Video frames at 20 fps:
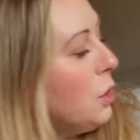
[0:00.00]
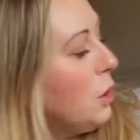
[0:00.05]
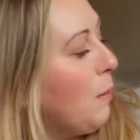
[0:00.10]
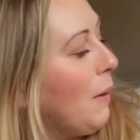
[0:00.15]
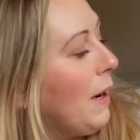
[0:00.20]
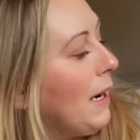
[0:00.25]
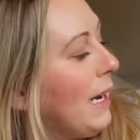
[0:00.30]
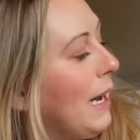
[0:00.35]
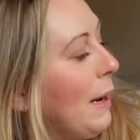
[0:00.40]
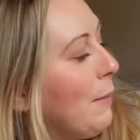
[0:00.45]
job
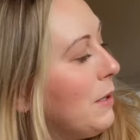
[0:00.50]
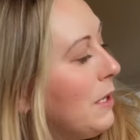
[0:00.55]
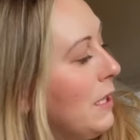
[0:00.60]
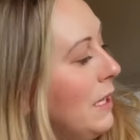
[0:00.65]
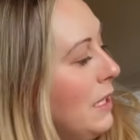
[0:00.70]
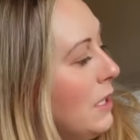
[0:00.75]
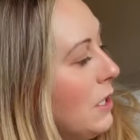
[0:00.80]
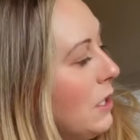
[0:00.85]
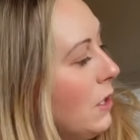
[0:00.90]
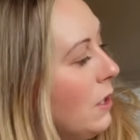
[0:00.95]
I kept
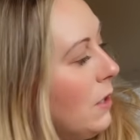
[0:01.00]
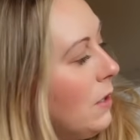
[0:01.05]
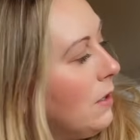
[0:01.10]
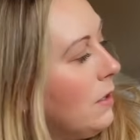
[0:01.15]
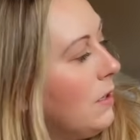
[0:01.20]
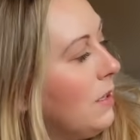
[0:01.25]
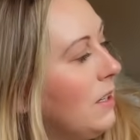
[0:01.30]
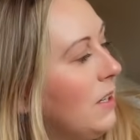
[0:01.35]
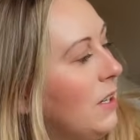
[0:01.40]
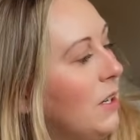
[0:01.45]
these 2
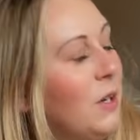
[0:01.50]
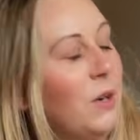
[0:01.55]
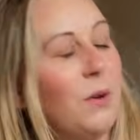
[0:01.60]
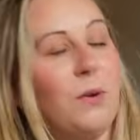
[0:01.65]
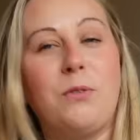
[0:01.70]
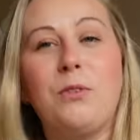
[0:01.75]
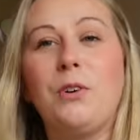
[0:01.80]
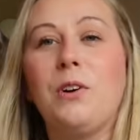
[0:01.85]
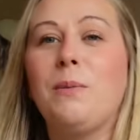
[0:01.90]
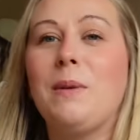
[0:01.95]

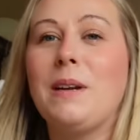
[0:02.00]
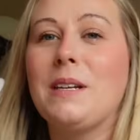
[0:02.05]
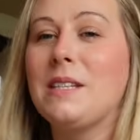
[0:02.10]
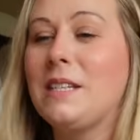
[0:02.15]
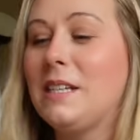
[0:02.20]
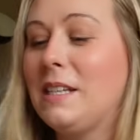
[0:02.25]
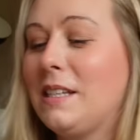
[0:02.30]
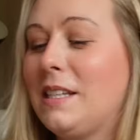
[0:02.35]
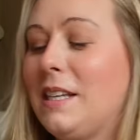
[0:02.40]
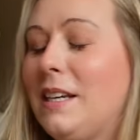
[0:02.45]

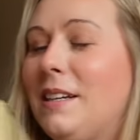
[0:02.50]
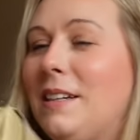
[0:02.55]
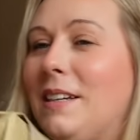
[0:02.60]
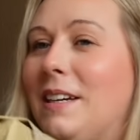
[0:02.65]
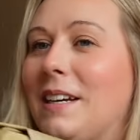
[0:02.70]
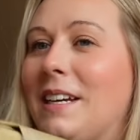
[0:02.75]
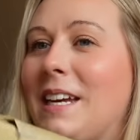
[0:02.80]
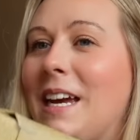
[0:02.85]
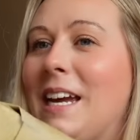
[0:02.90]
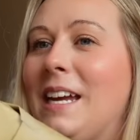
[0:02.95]
romances.
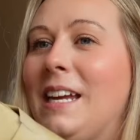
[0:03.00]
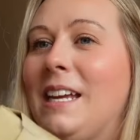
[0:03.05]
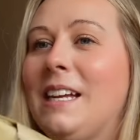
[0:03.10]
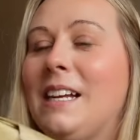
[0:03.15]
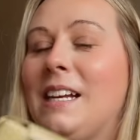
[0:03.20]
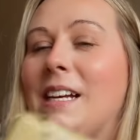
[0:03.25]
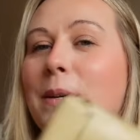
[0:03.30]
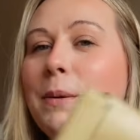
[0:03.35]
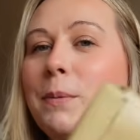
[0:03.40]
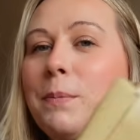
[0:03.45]
Okay,
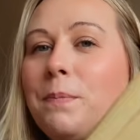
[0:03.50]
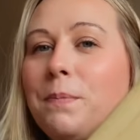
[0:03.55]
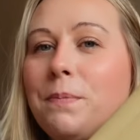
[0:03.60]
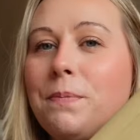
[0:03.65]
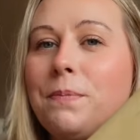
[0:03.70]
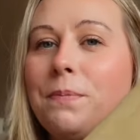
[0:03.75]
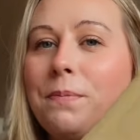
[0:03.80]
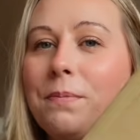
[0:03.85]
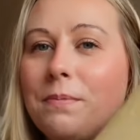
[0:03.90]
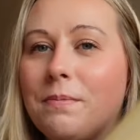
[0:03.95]

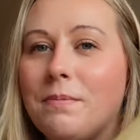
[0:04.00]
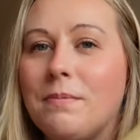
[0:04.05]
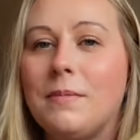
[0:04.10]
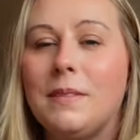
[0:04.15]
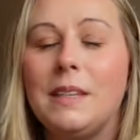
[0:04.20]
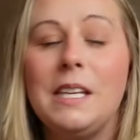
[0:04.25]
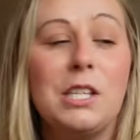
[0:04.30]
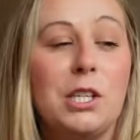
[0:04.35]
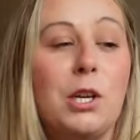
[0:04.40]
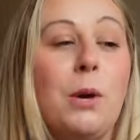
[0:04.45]

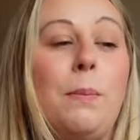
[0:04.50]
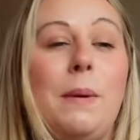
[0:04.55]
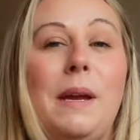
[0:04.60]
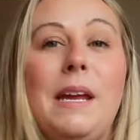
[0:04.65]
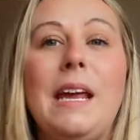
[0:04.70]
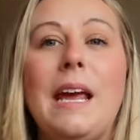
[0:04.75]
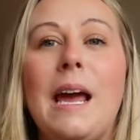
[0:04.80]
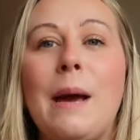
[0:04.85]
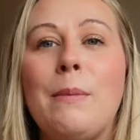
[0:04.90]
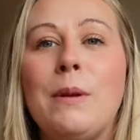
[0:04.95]
this could
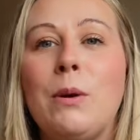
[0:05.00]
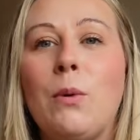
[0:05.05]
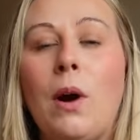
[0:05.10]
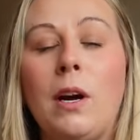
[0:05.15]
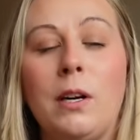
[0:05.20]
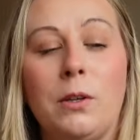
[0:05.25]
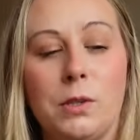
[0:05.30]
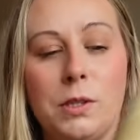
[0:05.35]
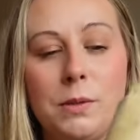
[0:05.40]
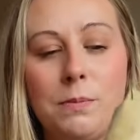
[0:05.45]
be Emily
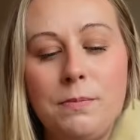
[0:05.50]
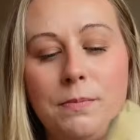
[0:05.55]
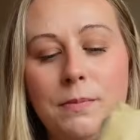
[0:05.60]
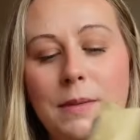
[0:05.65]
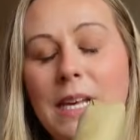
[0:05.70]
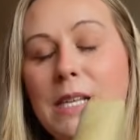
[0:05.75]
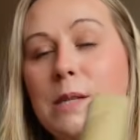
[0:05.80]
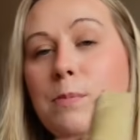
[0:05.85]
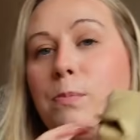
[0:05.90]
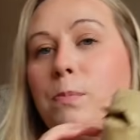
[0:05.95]
Wilde.
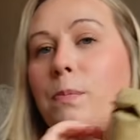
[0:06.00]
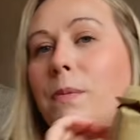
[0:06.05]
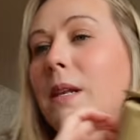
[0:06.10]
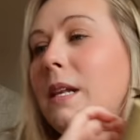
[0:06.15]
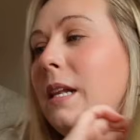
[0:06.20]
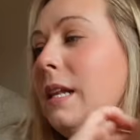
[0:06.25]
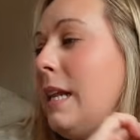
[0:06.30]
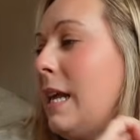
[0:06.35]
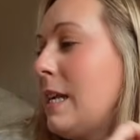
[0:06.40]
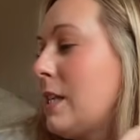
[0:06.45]
Let's
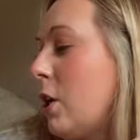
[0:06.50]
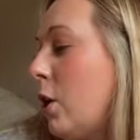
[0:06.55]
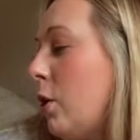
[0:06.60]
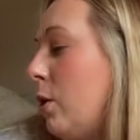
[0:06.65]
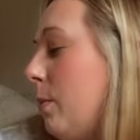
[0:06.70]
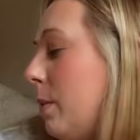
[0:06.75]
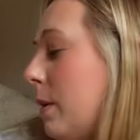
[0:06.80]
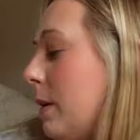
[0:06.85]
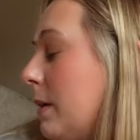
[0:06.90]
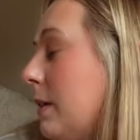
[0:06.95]
hope.